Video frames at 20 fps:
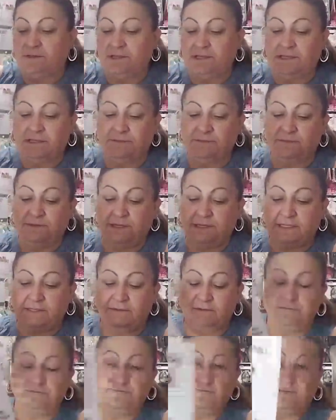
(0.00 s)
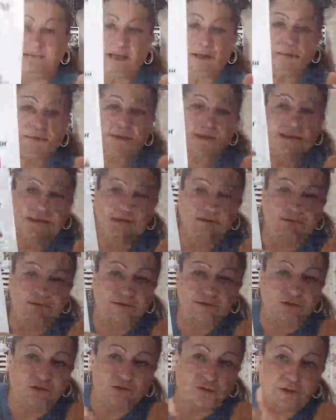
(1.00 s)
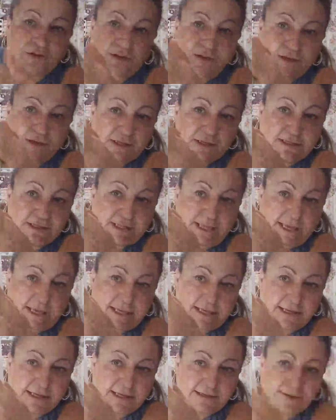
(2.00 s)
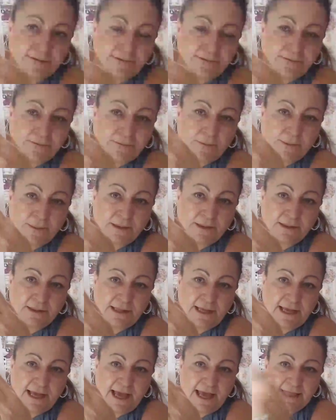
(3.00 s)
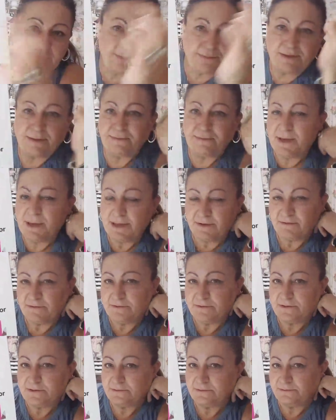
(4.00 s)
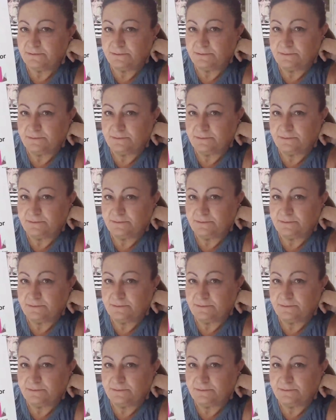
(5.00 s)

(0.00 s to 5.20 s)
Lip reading: This the chameleon stick. They had them at Michael's.